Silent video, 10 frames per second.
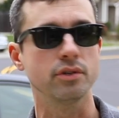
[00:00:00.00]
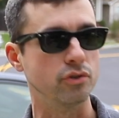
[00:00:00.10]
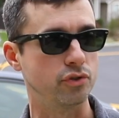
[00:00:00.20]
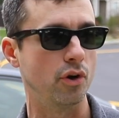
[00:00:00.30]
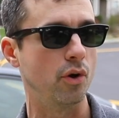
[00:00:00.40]

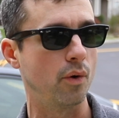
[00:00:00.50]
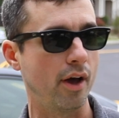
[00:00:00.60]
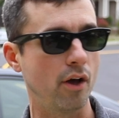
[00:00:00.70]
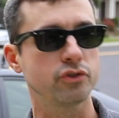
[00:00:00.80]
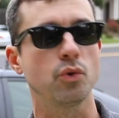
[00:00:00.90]
So
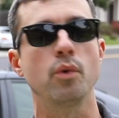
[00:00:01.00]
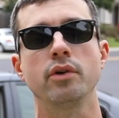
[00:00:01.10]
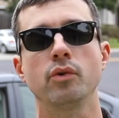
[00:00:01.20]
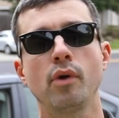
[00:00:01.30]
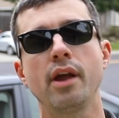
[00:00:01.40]
I also
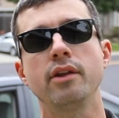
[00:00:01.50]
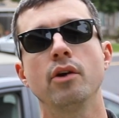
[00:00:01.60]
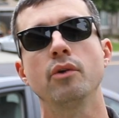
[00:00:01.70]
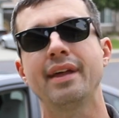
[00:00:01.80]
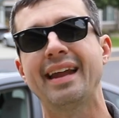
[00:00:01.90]
wanted a
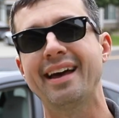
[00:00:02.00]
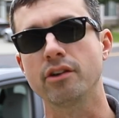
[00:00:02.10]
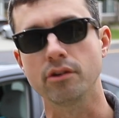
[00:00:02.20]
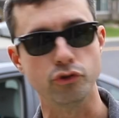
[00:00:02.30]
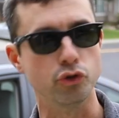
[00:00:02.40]
radio that had a
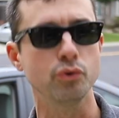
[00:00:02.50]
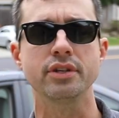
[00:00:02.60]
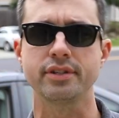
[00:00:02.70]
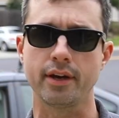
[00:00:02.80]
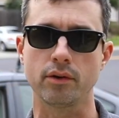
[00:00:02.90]
good duty
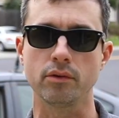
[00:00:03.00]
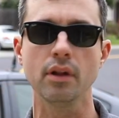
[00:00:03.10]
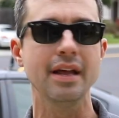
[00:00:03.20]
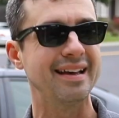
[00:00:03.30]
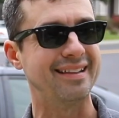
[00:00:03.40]

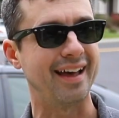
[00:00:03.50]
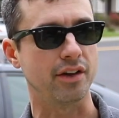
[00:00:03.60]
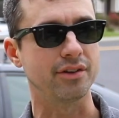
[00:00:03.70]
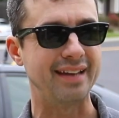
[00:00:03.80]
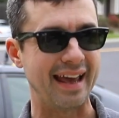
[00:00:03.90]
cycle, that
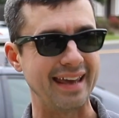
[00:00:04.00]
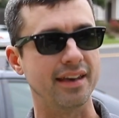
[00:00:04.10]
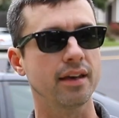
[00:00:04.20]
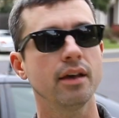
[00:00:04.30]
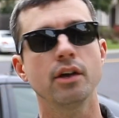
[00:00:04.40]
could
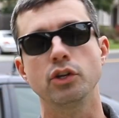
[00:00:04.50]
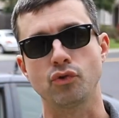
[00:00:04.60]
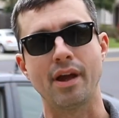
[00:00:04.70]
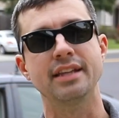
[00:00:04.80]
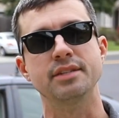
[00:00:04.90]
take
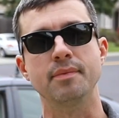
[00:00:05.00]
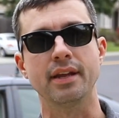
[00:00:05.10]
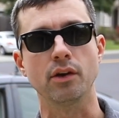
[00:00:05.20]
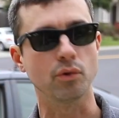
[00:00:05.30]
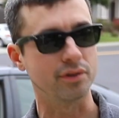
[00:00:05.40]

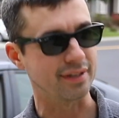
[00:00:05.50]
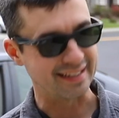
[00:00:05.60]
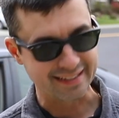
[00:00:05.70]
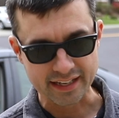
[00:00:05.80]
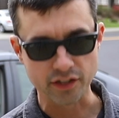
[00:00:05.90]
transmitting on
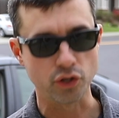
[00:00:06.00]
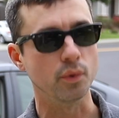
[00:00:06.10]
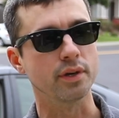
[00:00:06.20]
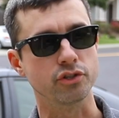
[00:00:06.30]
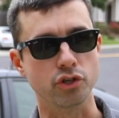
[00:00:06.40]

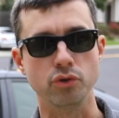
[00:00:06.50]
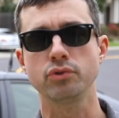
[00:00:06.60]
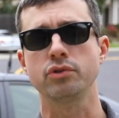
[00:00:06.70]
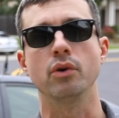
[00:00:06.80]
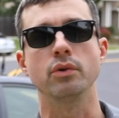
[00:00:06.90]
continuous
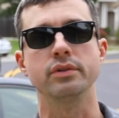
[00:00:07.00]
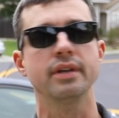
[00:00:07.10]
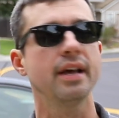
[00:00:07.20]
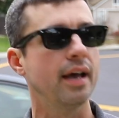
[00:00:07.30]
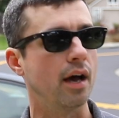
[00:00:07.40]
QSOs
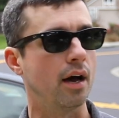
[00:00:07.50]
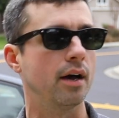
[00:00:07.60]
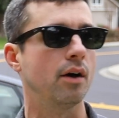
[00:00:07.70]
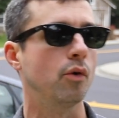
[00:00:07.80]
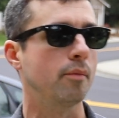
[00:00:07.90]

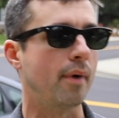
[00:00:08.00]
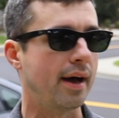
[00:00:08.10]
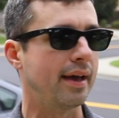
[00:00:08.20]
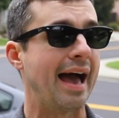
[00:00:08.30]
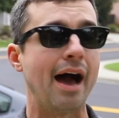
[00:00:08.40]
on
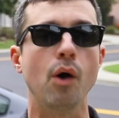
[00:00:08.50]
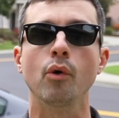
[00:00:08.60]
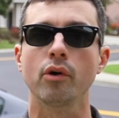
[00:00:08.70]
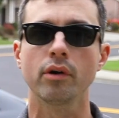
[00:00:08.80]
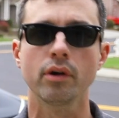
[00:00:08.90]
my
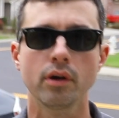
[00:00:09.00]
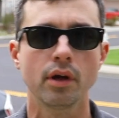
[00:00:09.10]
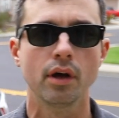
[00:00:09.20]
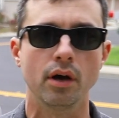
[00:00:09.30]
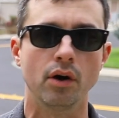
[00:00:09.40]
hour
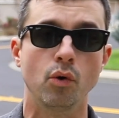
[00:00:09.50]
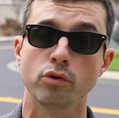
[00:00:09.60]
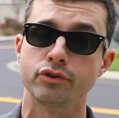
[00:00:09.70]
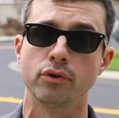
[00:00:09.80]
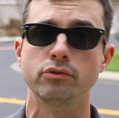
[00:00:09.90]

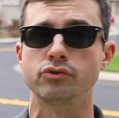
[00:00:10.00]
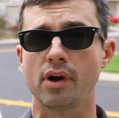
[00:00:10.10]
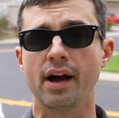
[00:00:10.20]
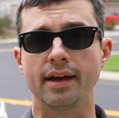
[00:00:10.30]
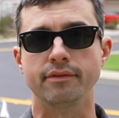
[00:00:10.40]
or so
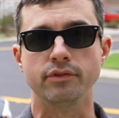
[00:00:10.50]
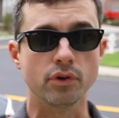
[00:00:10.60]
drive.